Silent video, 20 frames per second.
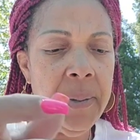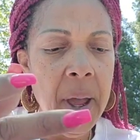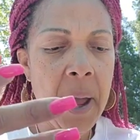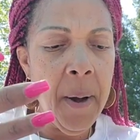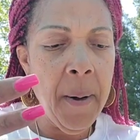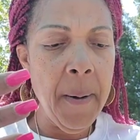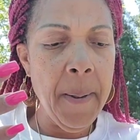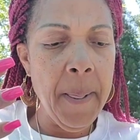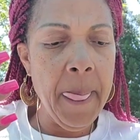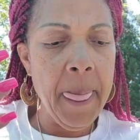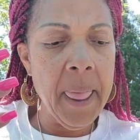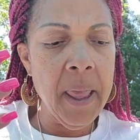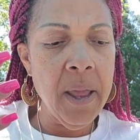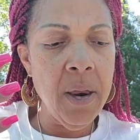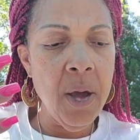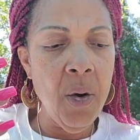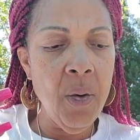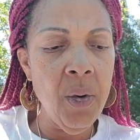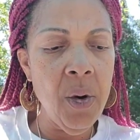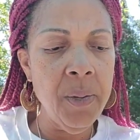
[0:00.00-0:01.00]
about,
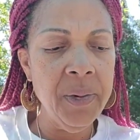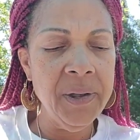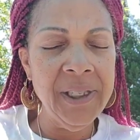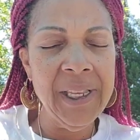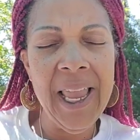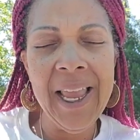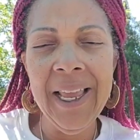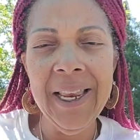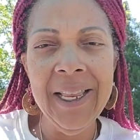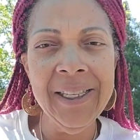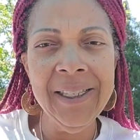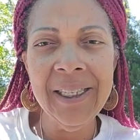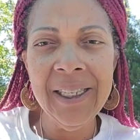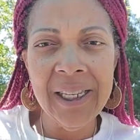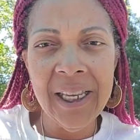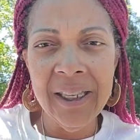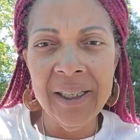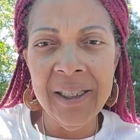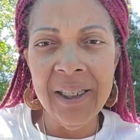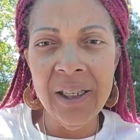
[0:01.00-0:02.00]
take it
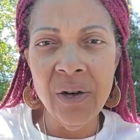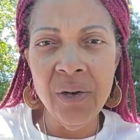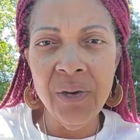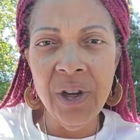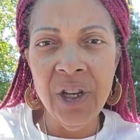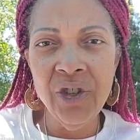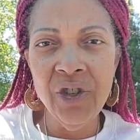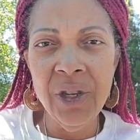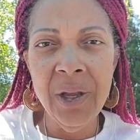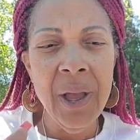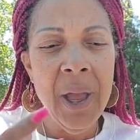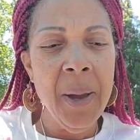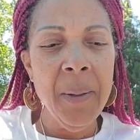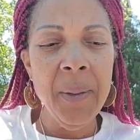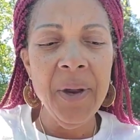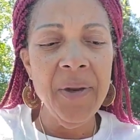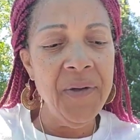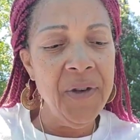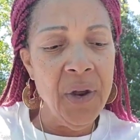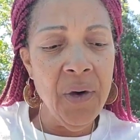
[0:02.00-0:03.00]
into consideration,
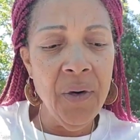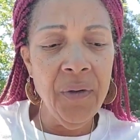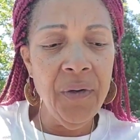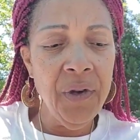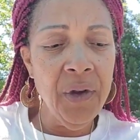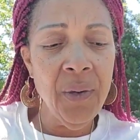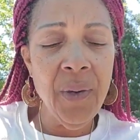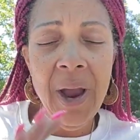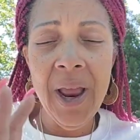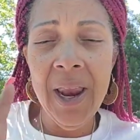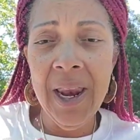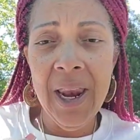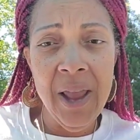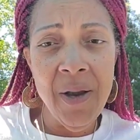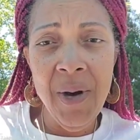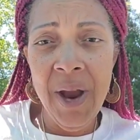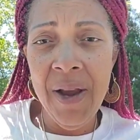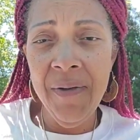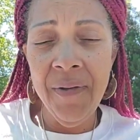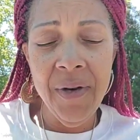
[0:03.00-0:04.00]
but if it don't feel right, it
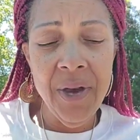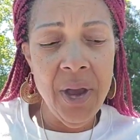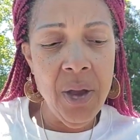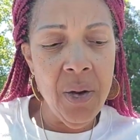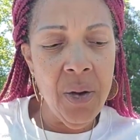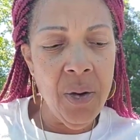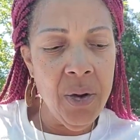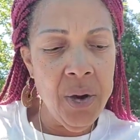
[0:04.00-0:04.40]
ain't right for you.